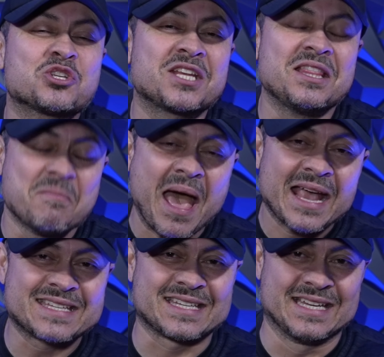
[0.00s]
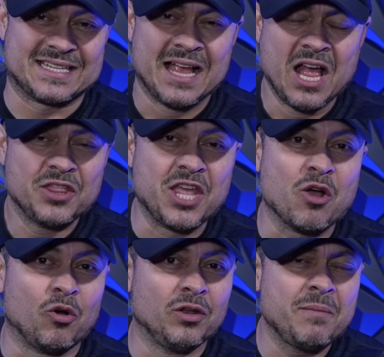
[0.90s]
you see in the magazines. They
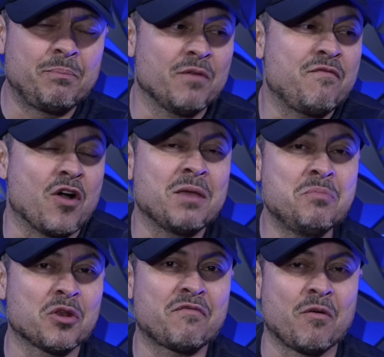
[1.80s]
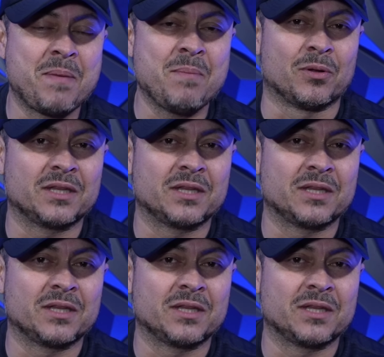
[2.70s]
only put fucking beautiful people.